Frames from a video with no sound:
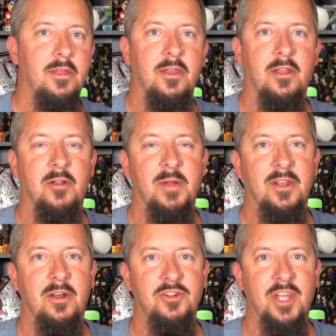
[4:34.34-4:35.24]
You can hear my
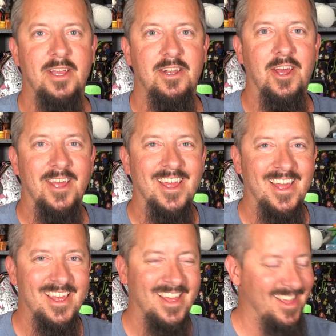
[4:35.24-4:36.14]
dog shaking.
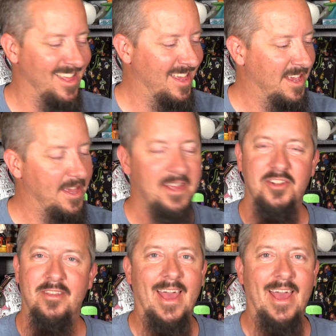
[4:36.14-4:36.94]
Just